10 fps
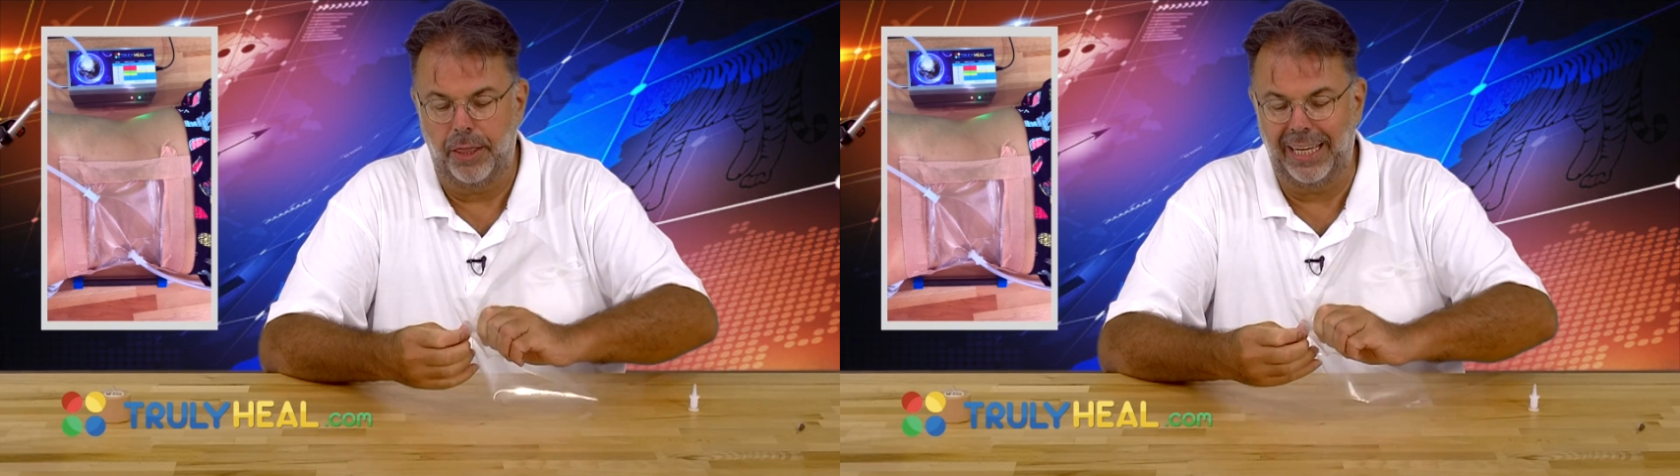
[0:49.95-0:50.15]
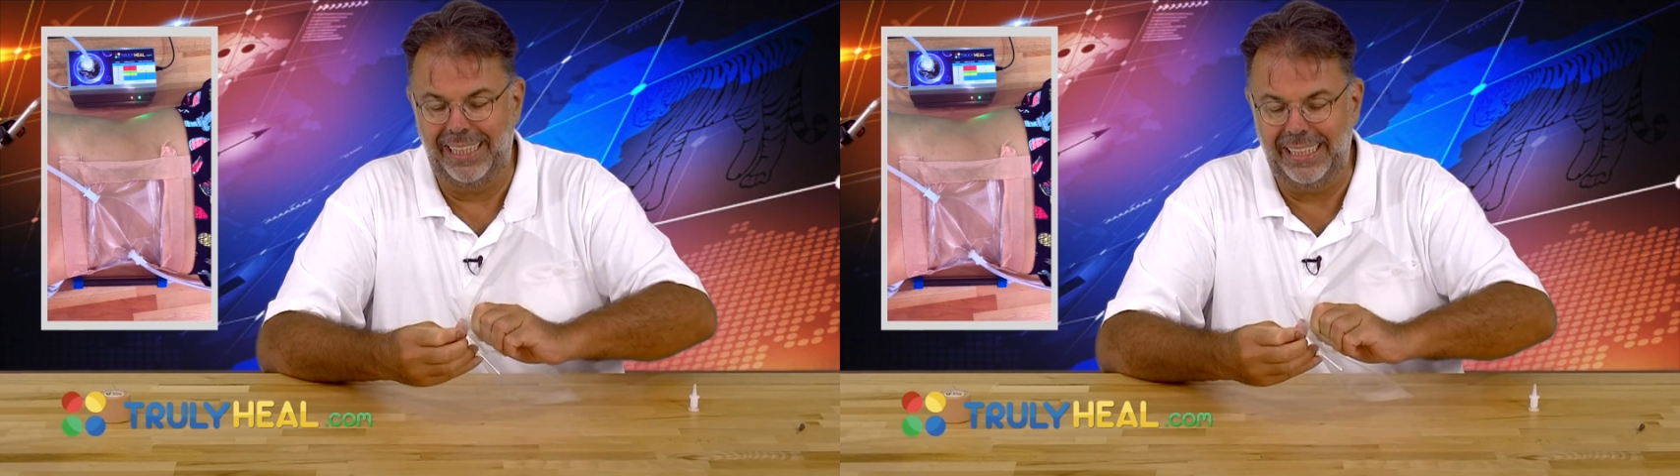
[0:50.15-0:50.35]

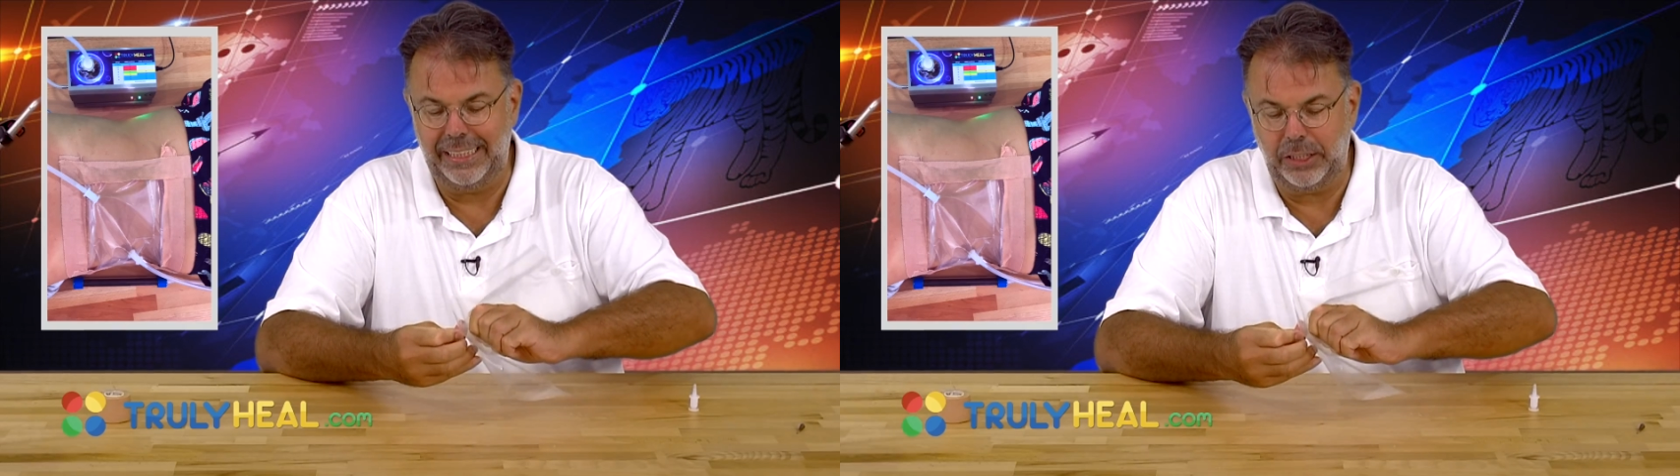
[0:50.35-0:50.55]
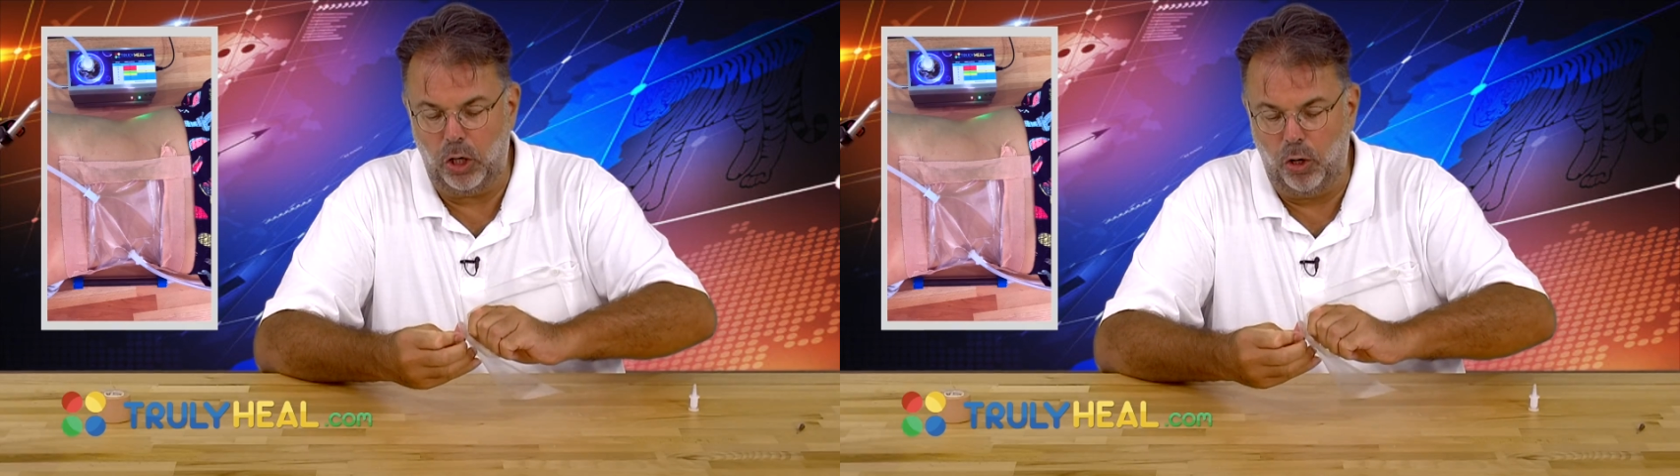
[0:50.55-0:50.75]
lid
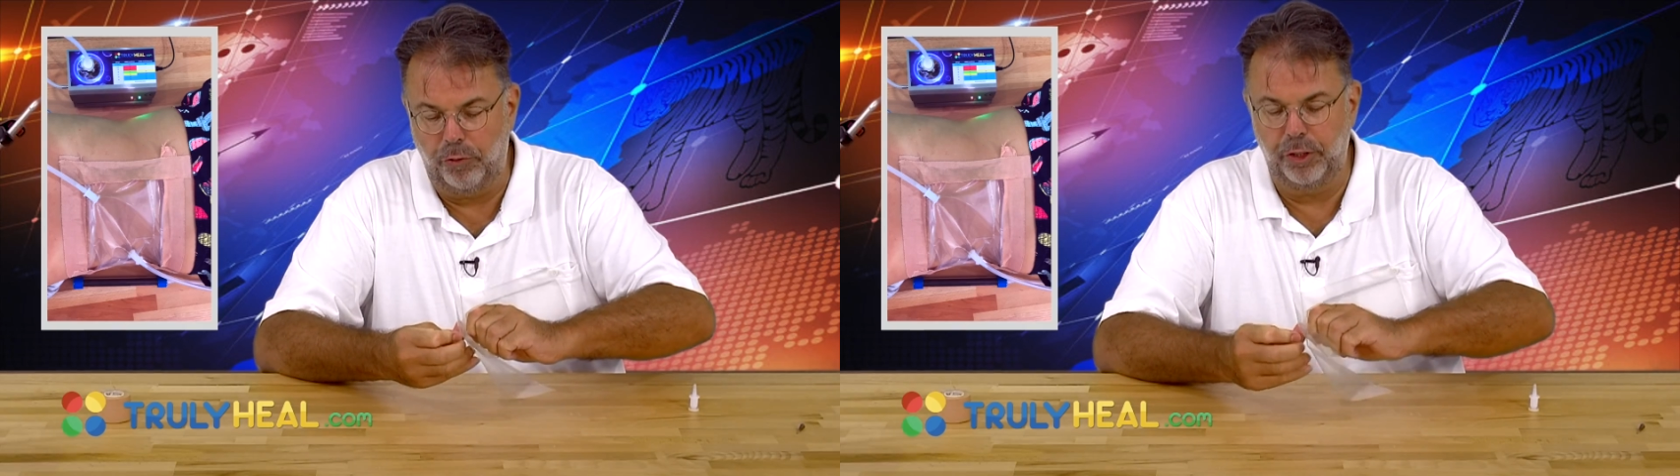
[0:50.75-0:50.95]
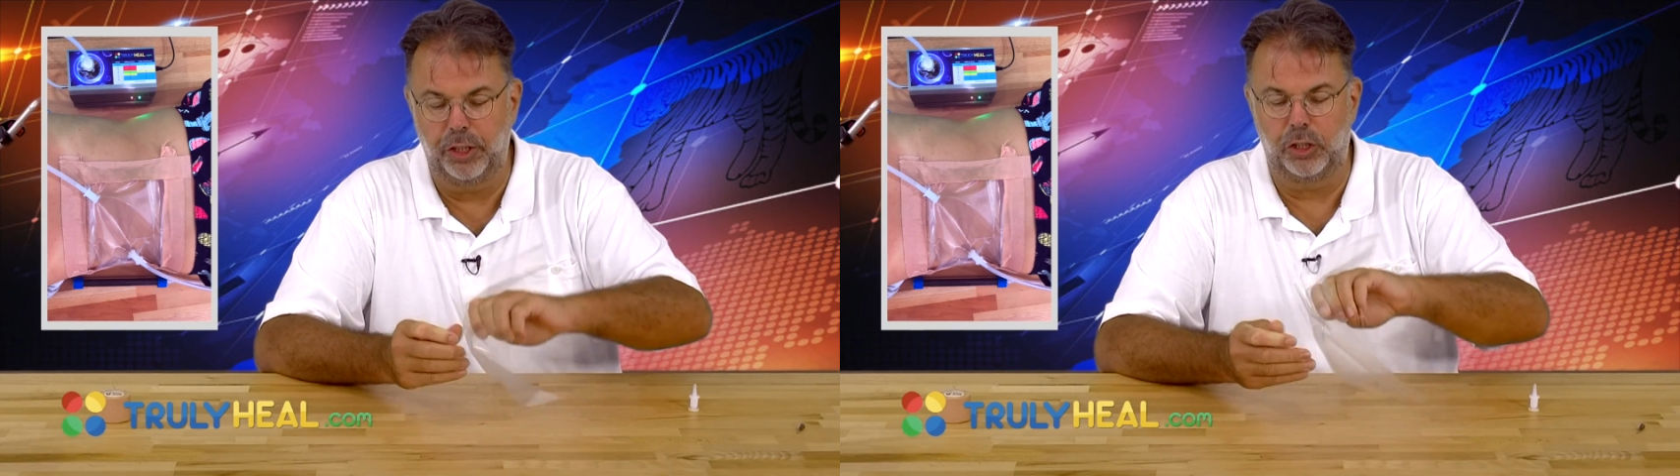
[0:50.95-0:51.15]
over
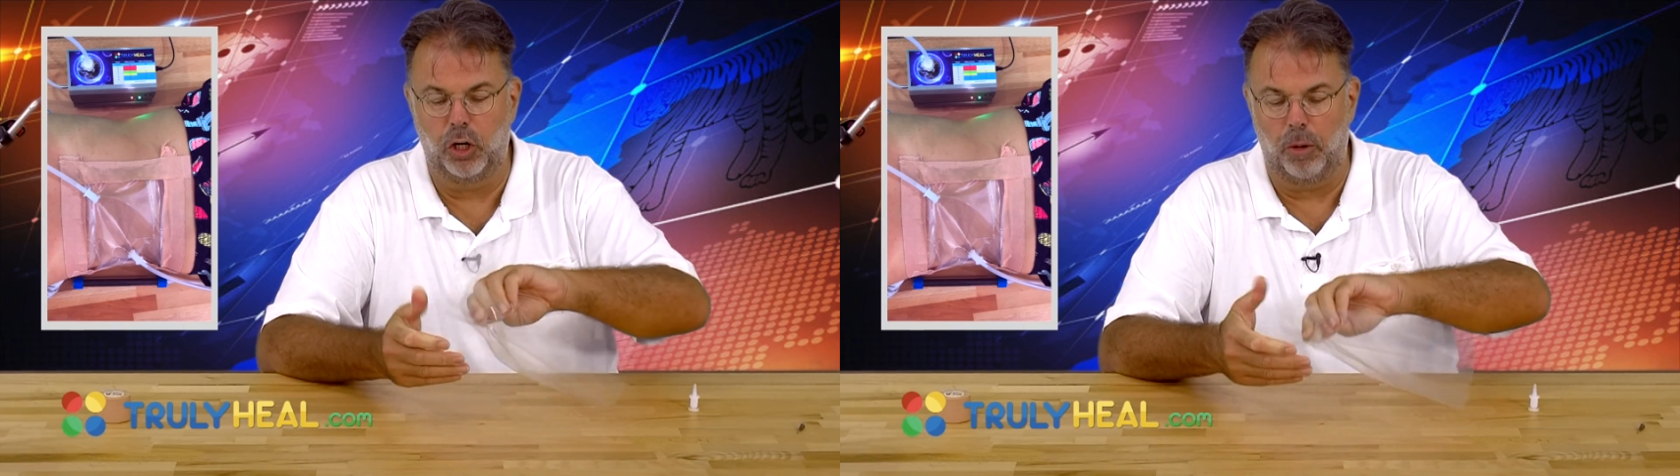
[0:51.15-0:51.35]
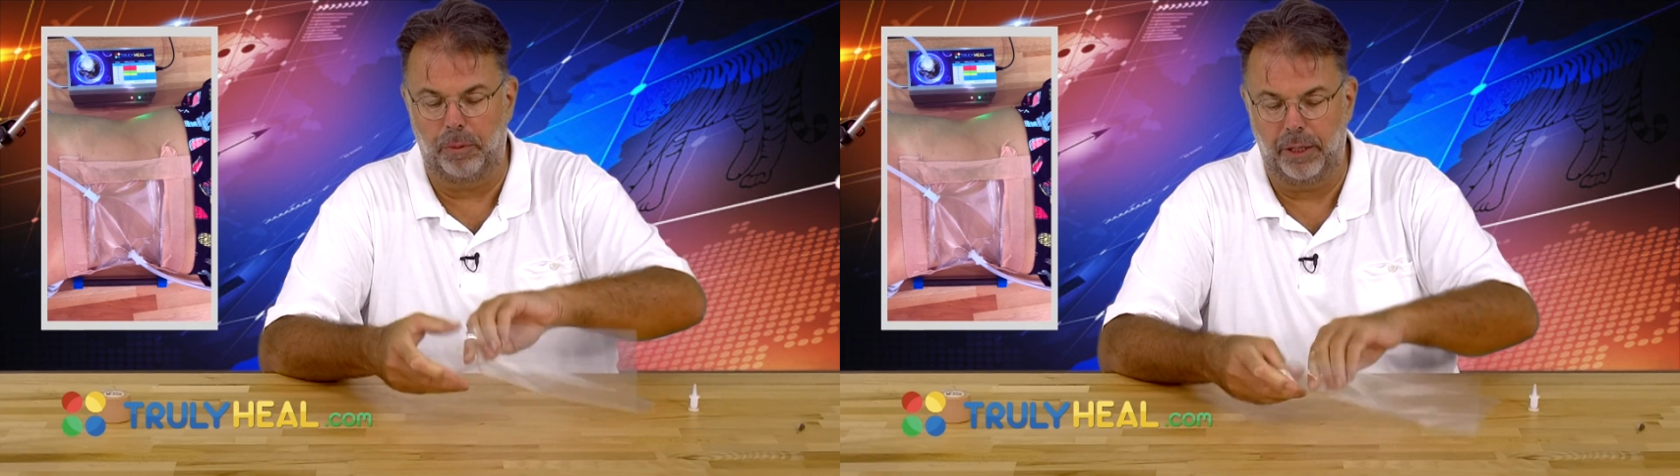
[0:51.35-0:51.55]
the top.